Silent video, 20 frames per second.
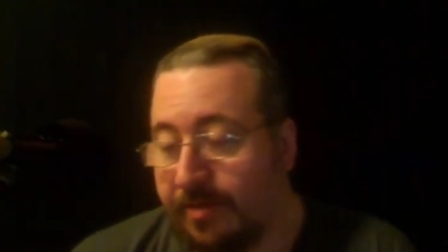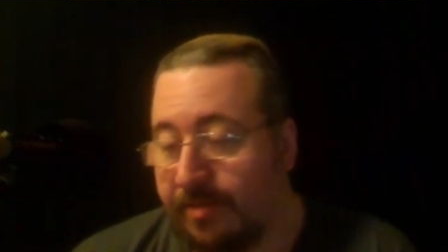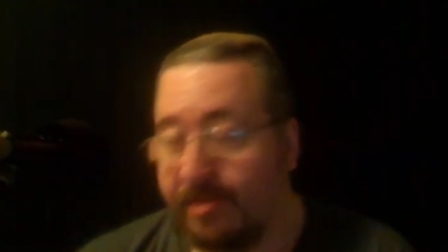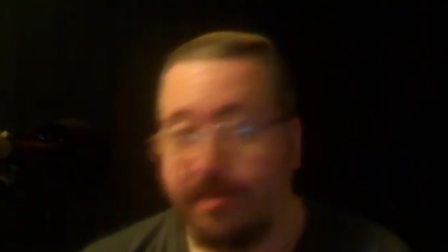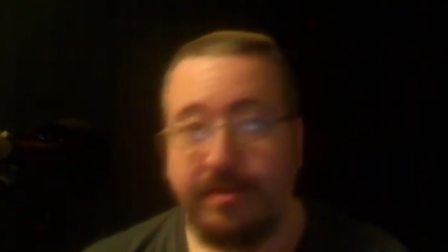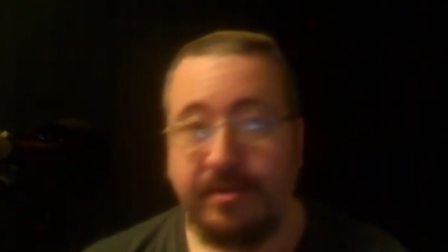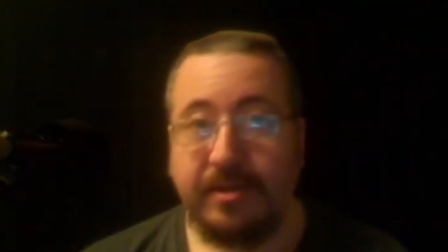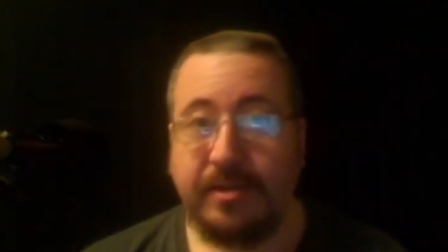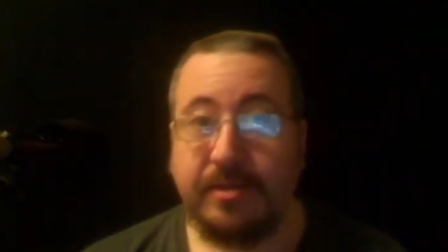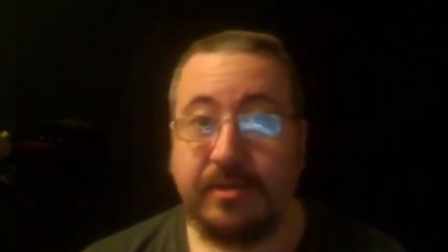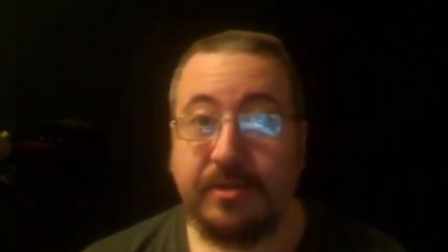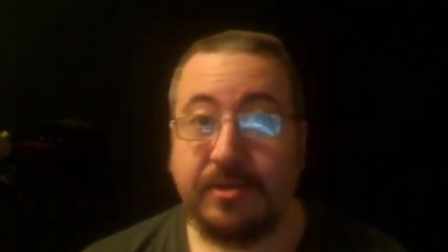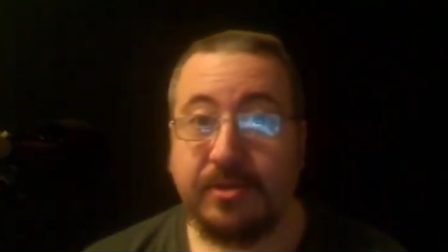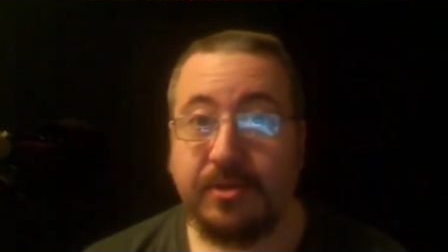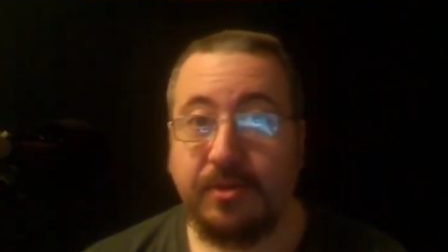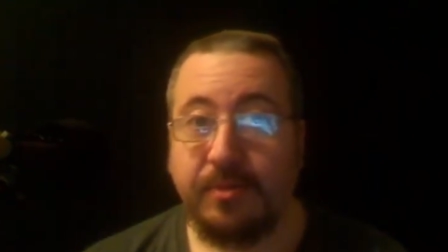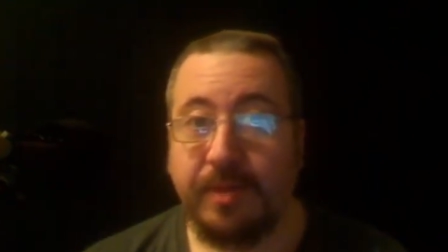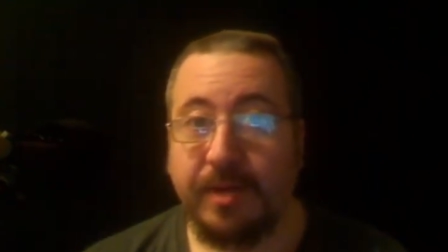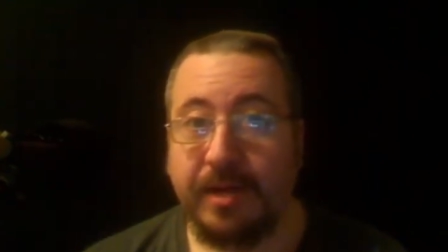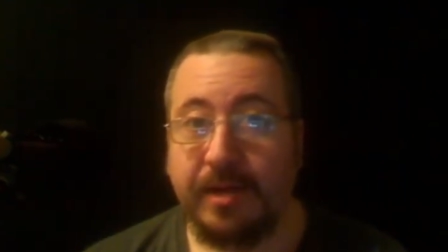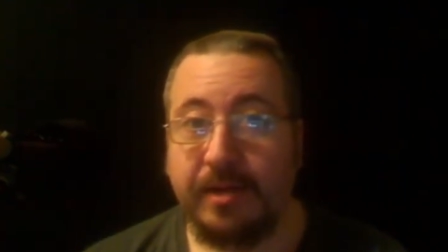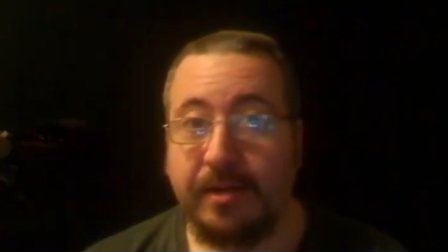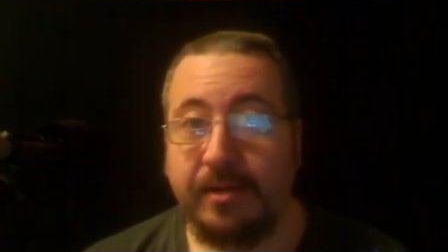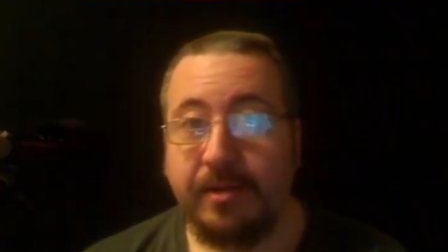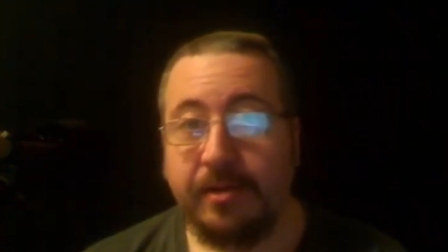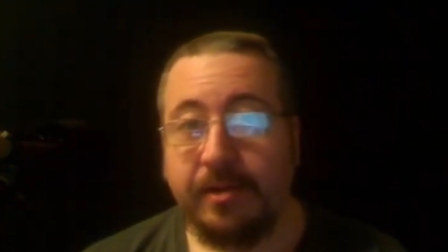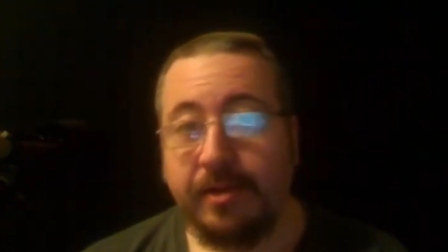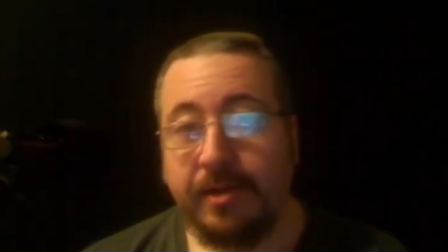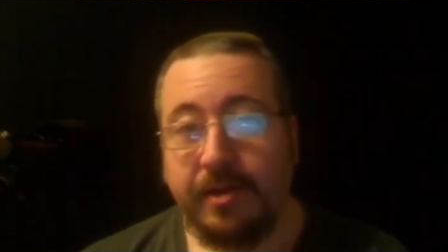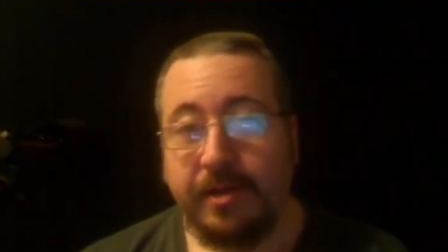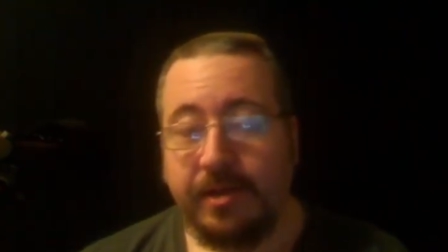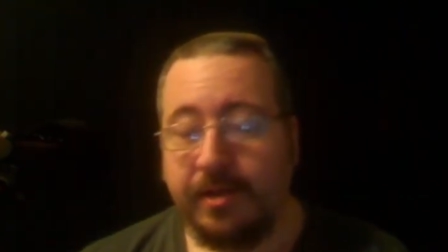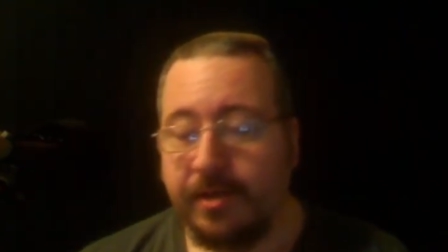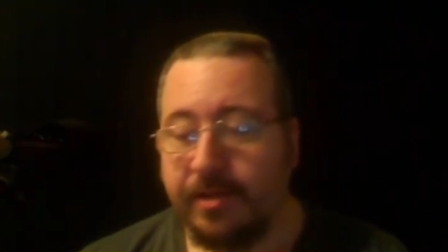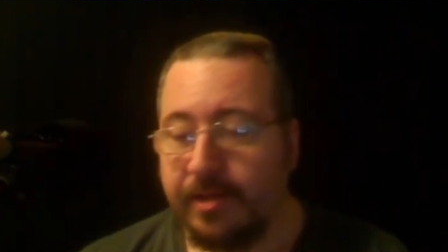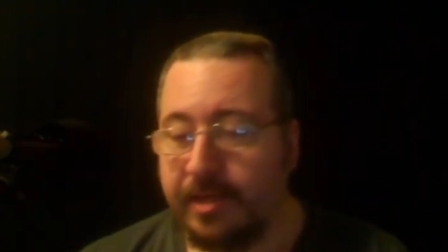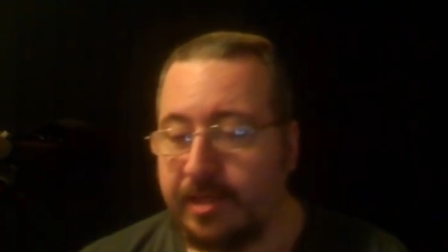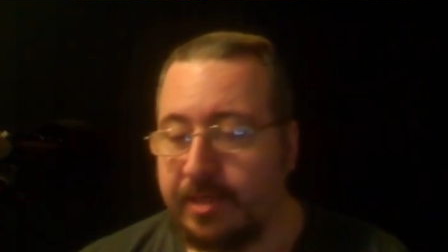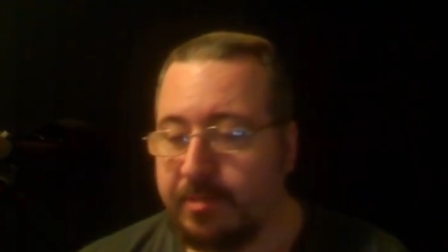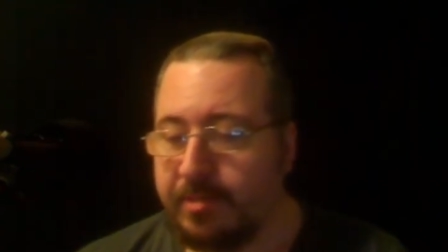you can just go buy
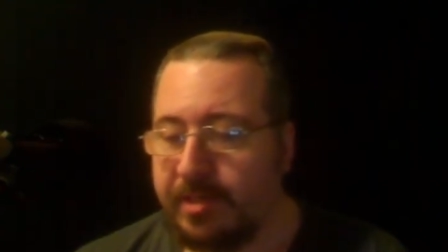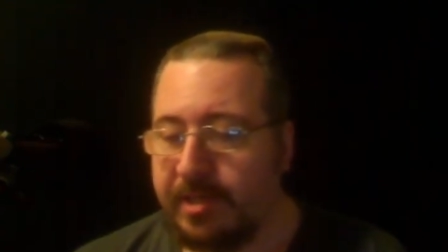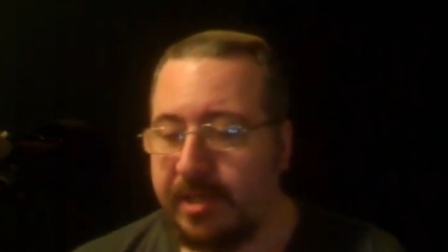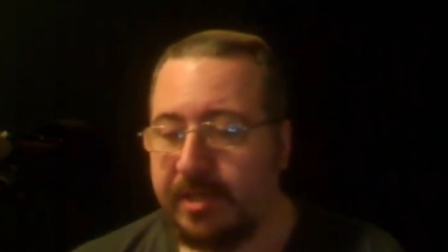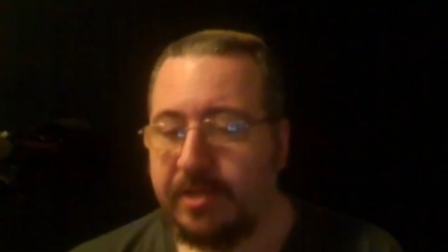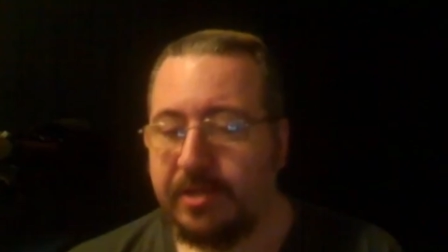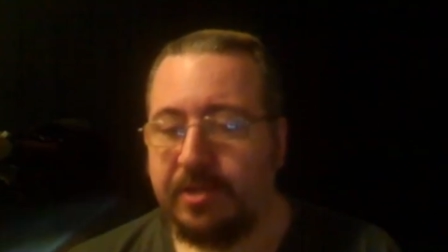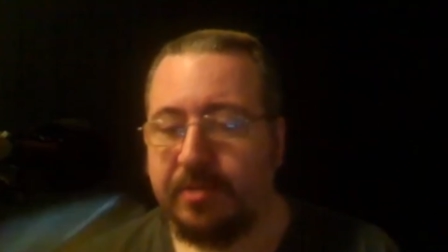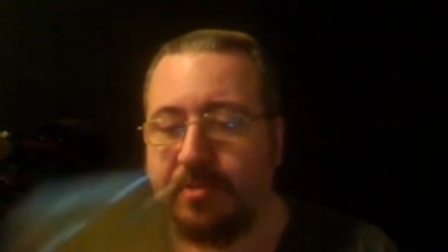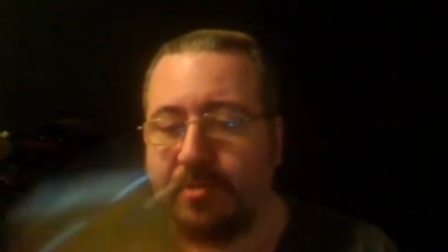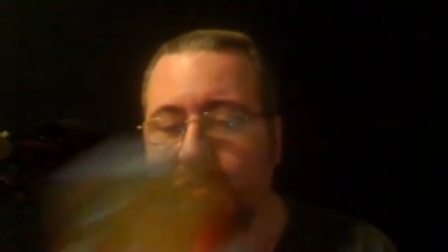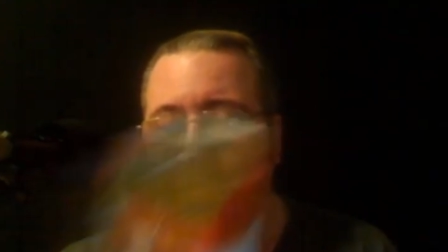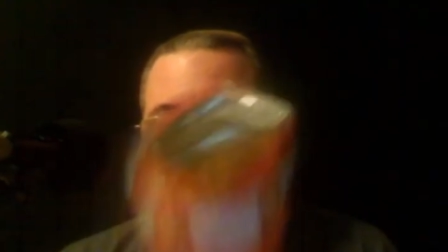Lay's potato chips,